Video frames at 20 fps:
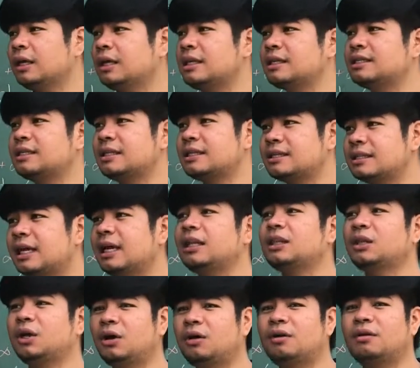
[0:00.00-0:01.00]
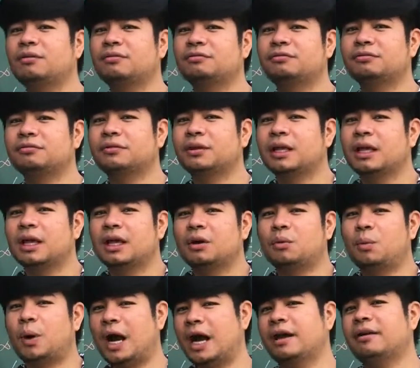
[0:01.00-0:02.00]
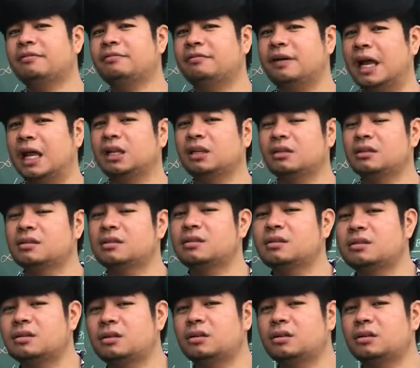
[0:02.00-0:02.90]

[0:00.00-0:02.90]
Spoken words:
is the set of y values,